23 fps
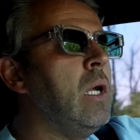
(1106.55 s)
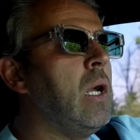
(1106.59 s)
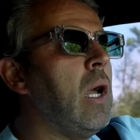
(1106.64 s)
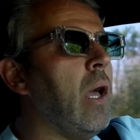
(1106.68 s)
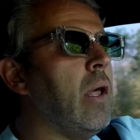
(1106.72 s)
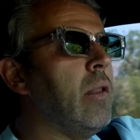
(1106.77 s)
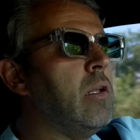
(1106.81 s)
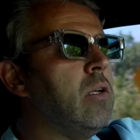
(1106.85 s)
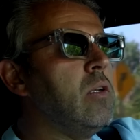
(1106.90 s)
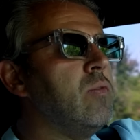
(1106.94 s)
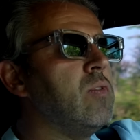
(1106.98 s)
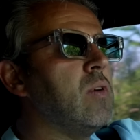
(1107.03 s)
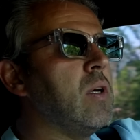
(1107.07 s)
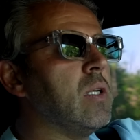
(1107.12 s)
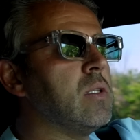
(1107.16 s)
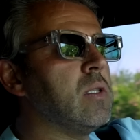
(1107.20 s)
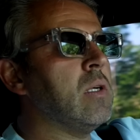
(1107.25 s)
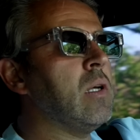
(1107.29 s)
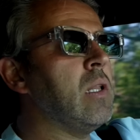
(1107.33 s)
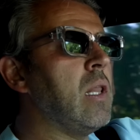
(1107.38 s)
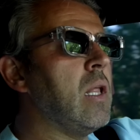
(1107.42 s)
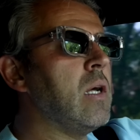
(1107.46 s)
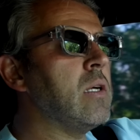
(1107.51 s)
and then you've got the
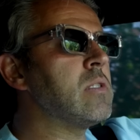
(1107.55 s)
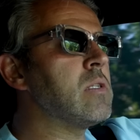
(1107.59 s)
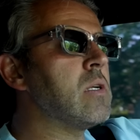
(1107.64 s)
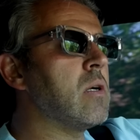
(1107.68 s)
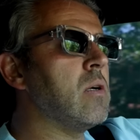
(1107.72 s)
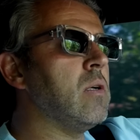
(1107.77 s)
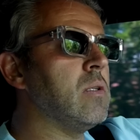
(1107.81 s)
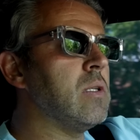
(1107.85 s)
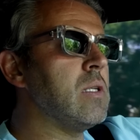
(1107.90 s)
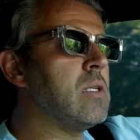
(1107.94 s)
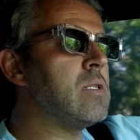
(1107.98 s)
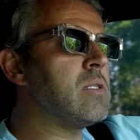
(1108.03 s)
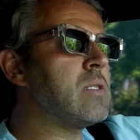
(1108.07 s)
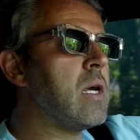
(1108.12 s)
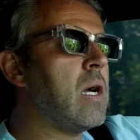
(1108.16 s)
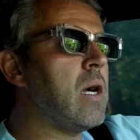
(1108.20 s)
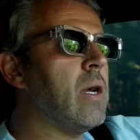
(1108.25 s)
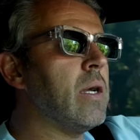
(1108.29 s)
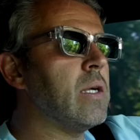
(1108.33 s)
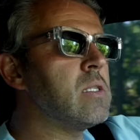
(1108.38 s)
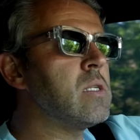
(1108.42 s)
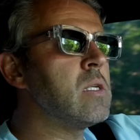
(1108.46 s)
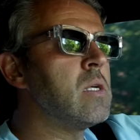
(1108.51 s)
cluster on the
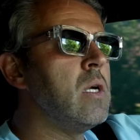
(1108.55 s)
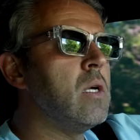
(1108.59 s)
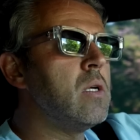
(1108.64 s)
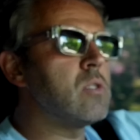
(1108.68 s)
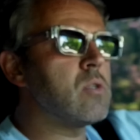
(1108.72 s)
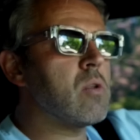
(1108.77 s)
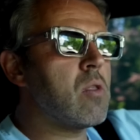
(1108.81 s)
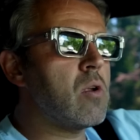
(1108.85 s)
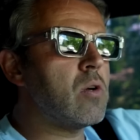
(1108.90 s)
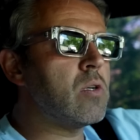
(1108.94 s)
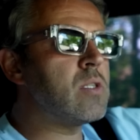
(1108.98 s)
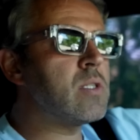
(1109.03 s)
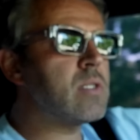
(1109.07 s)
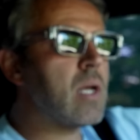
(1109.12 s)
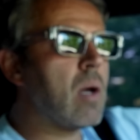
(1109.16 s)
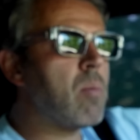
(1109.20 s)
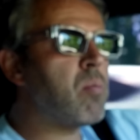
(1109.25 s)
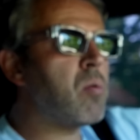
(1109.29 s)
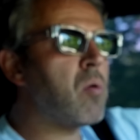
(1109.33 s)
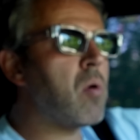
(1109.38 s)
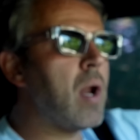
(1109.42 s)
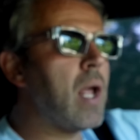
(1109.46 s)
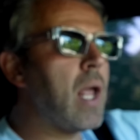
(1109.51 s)
sides, so they're
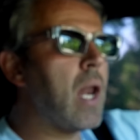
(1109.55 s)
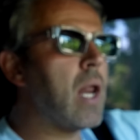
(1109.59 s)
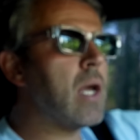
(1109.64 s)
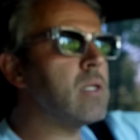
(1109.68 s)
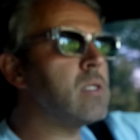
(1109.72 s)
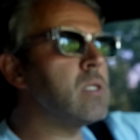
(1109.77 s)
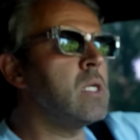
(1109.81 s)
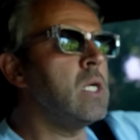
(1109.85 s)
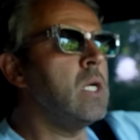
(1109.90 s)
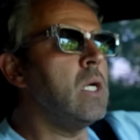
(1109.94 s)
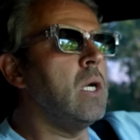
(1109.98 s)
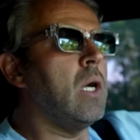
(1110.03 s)
separated.